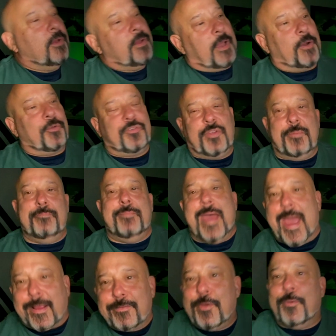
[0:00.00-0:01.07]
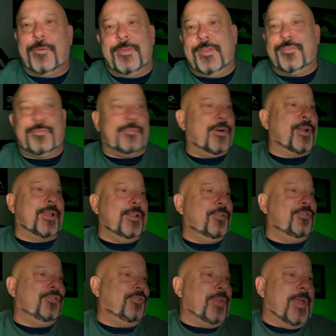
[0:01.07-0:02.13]
I don't see Mac doing this fucking
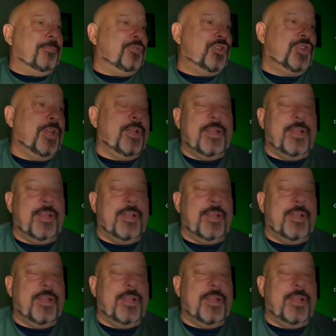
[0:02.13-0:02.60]
step shit,